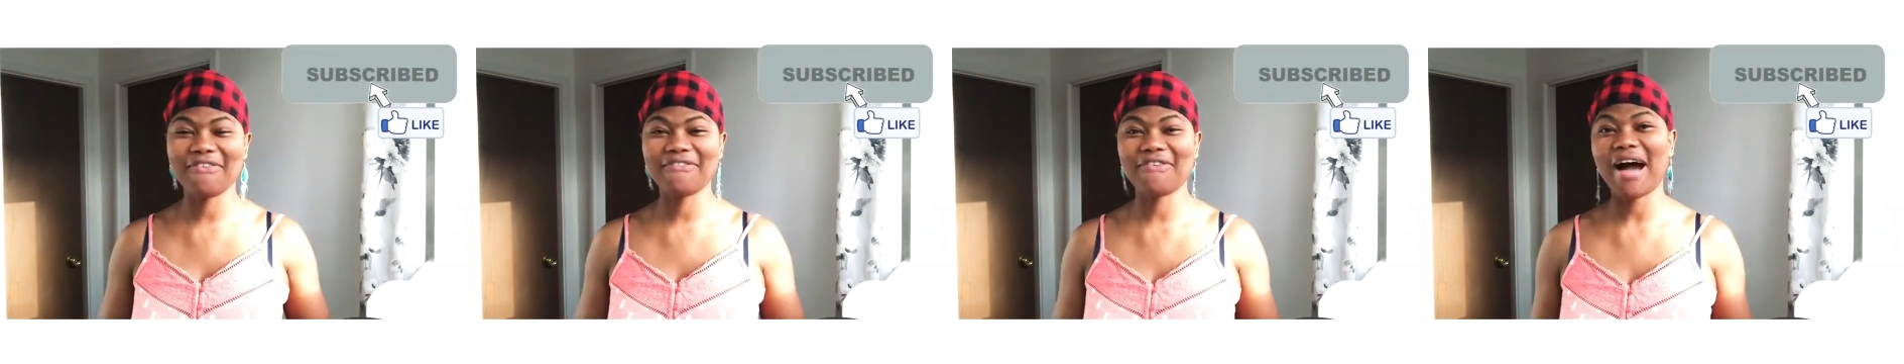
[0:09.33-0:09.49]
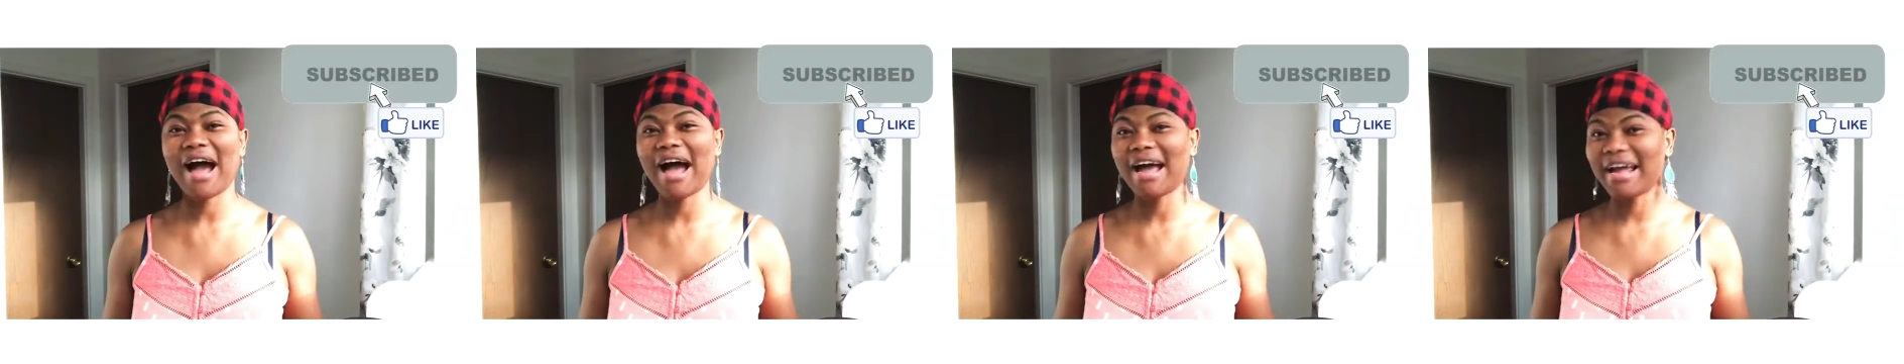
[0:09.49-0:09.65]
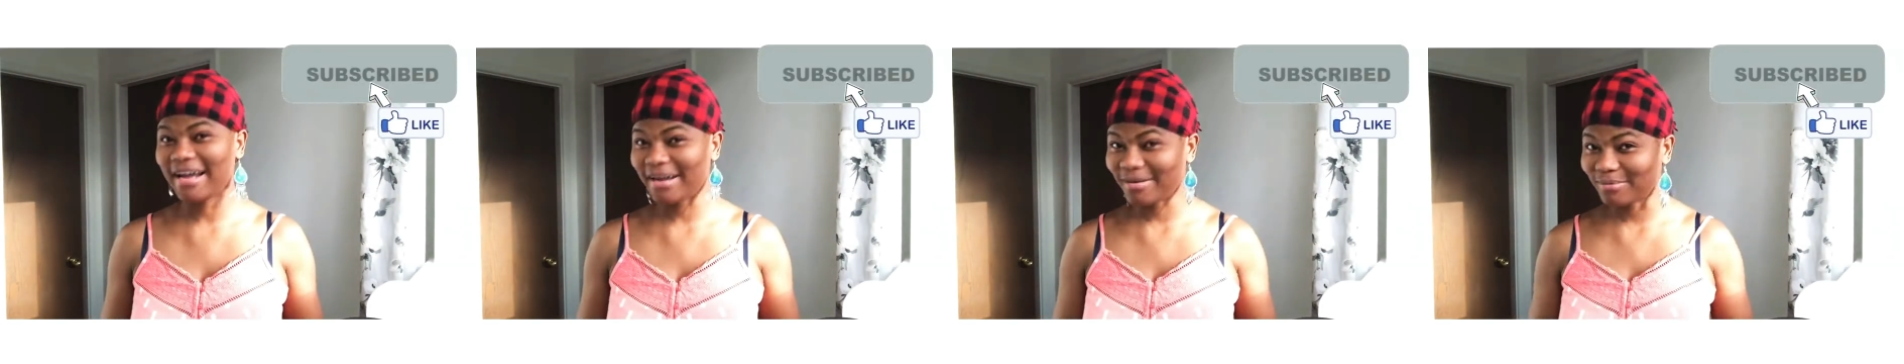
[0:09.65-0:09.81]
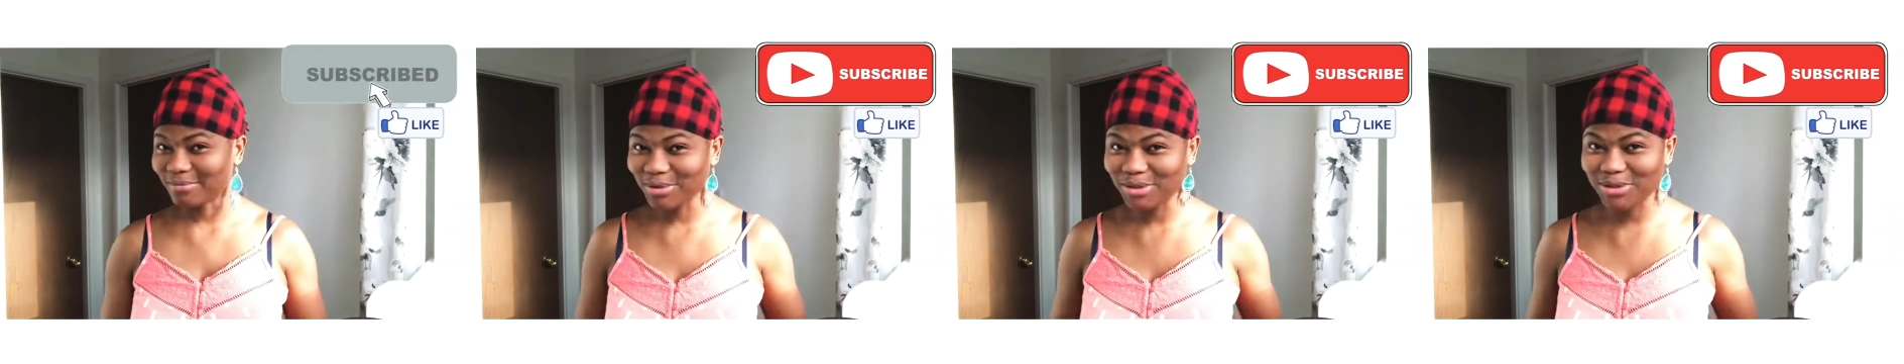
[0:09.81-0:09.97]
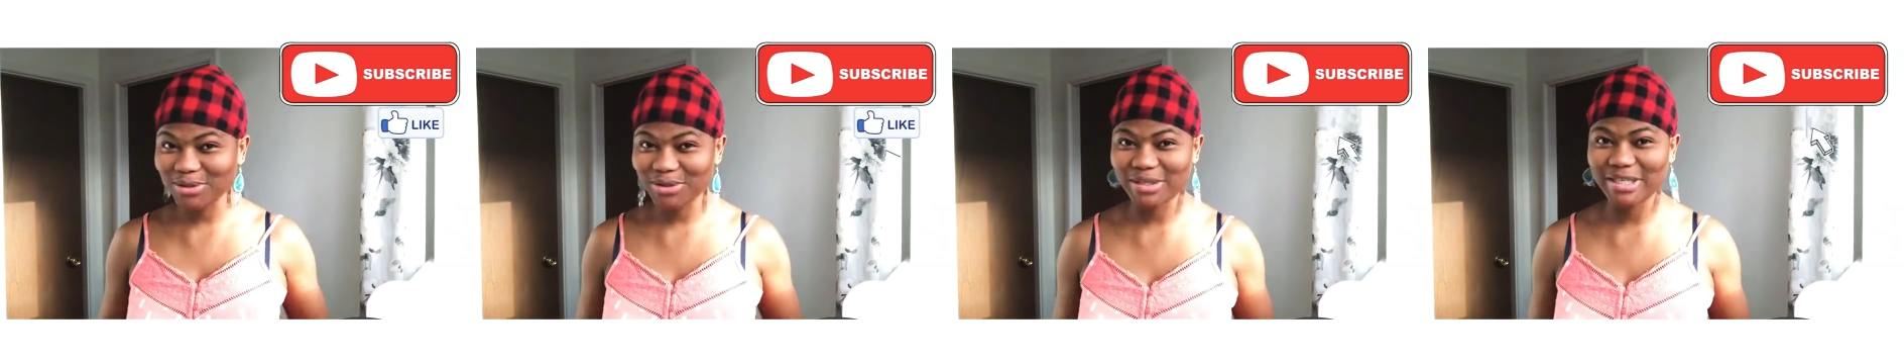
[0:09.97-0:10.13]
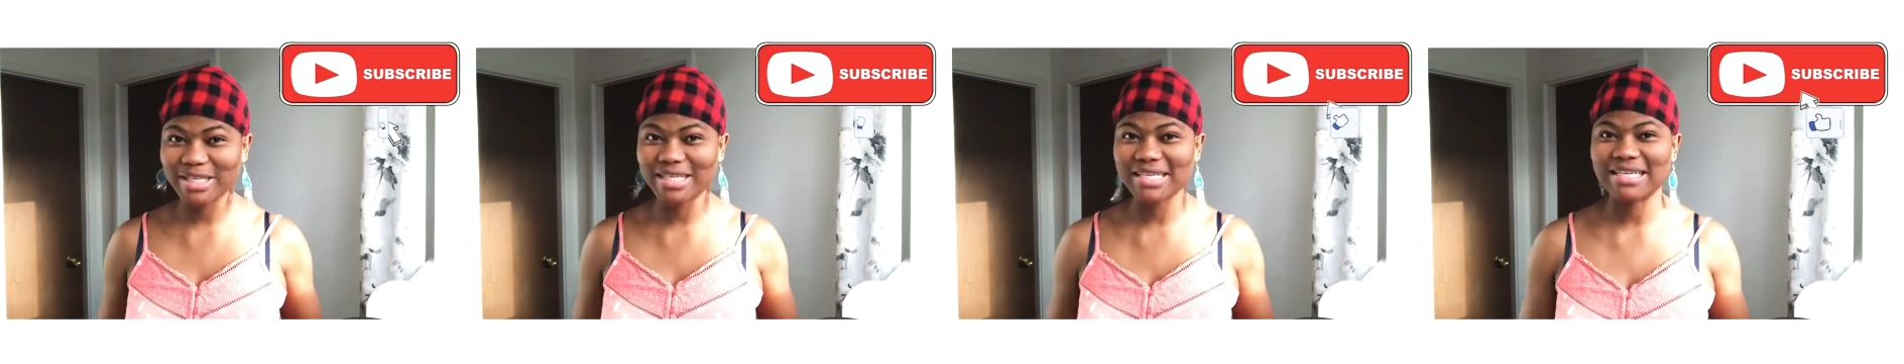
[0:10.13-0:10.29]
I am
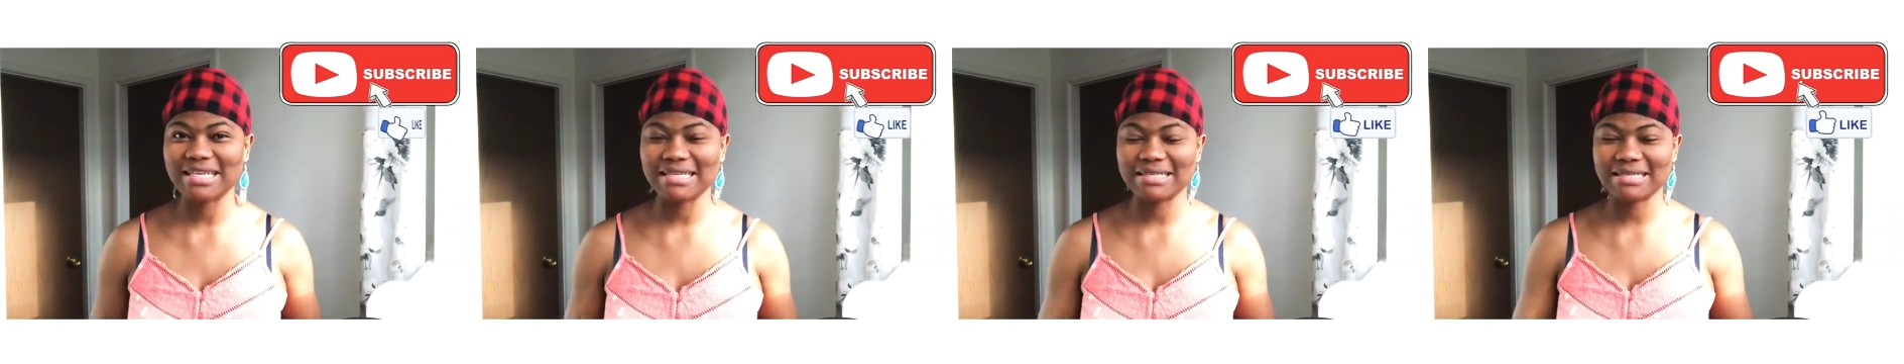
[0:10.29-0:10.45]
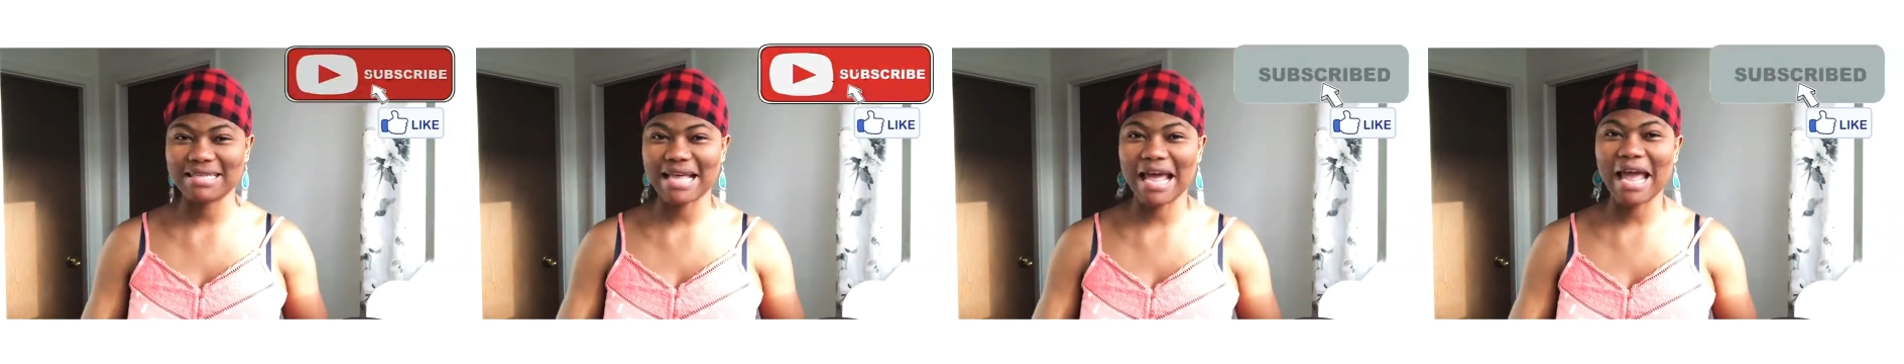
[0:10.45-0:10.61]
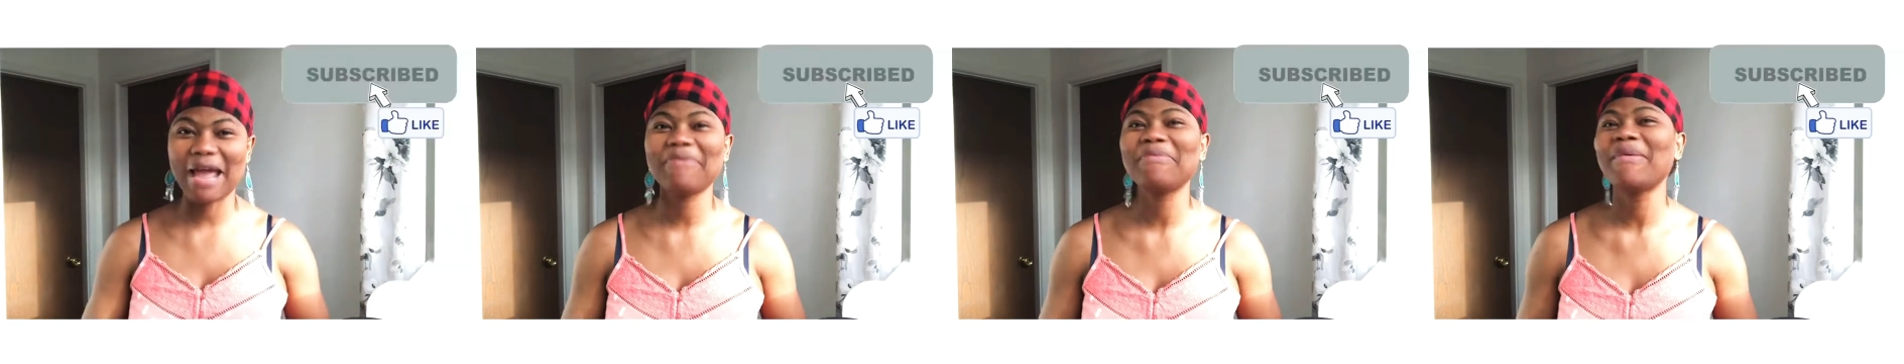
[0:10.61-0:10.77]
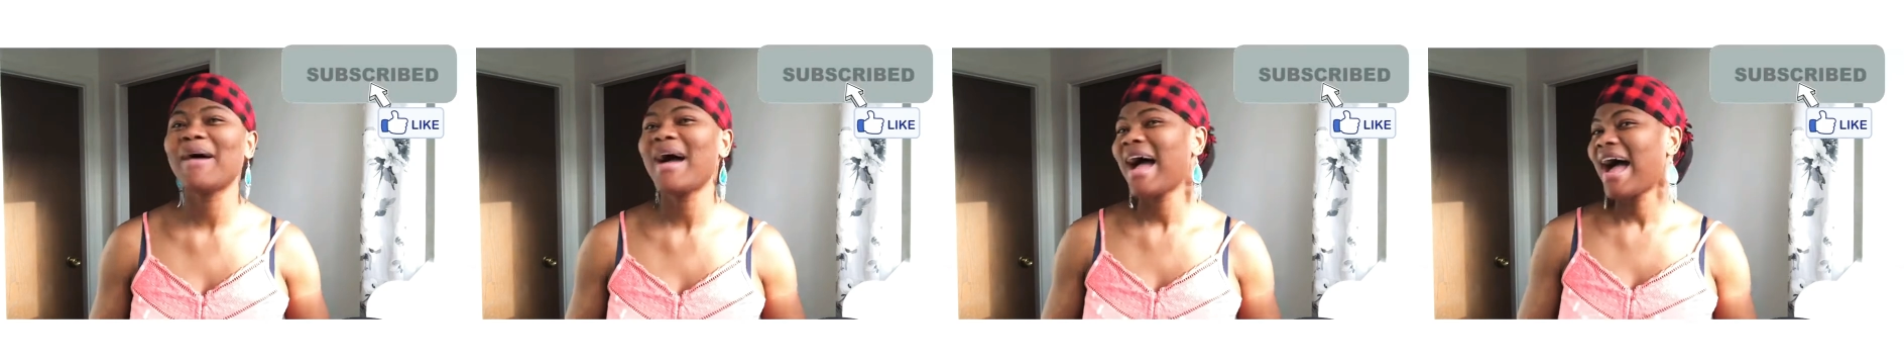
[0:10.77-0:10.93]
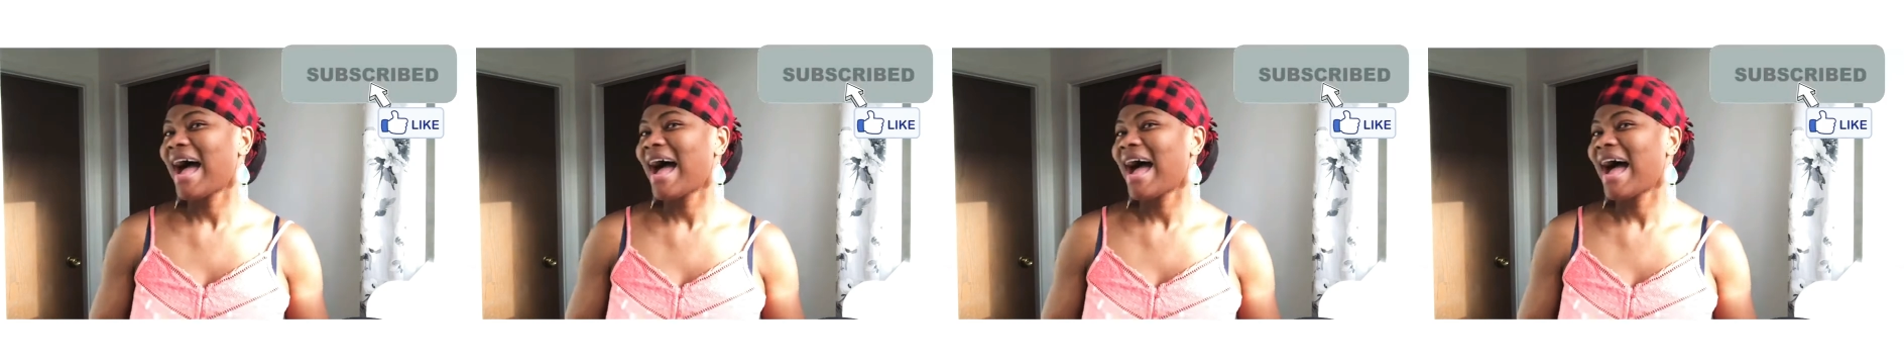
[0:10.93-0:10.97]
doing the same.